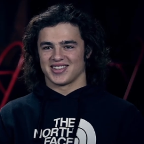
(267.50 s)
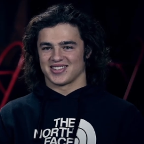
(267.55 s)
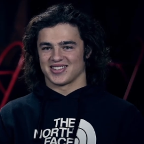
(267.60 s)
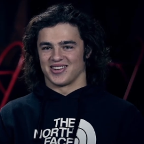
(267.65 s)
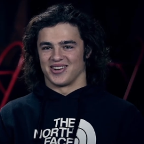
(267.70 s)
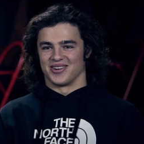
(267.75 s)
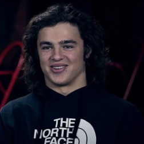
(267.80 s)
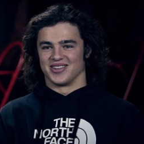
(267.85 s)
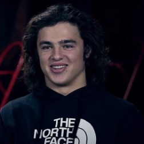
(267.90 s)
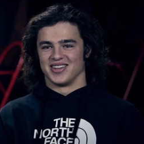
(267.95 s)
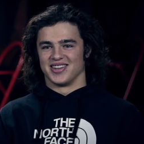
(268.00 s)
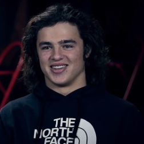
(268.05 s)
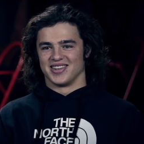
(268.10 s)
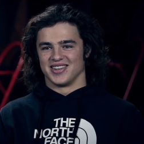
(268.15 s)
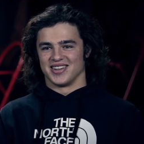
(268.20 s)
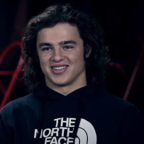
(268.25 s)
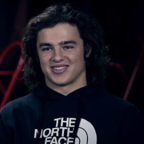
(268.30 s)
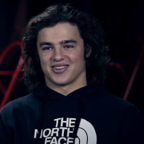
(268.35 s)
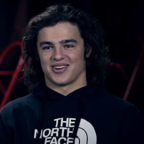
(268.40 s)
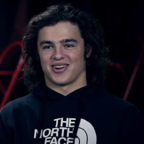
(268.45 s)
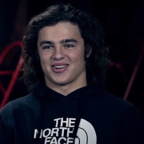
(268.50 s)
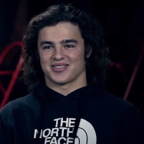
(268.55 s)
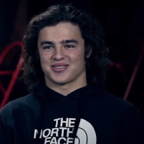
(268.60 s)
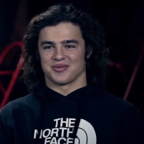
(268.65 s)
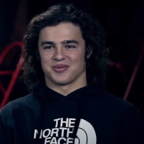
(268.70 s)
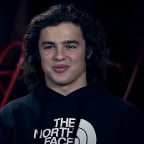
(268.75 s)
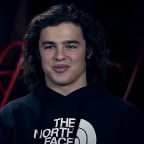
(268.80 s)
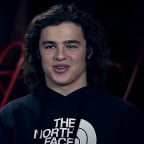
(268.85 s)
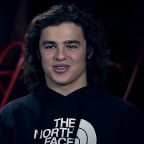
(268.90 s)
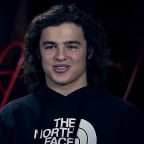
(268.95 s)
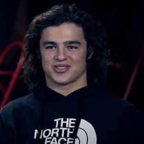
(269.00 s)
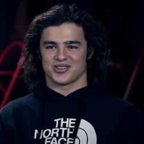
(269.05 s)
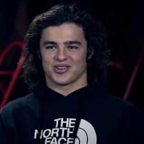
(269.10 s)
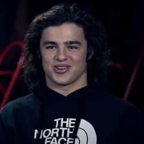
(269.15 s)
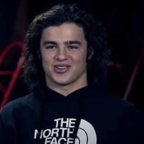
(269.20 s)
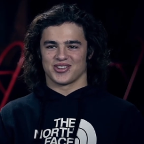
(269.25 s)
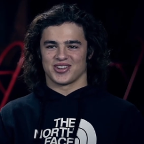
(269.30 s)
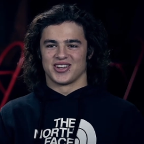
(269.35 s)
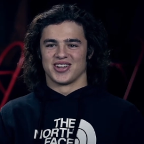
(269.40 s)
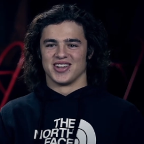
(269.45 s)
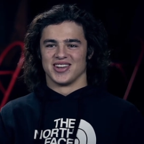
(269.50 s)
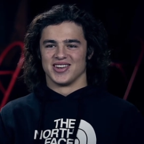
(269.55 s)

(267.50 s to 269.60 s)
So it's awesome to watch Charlie.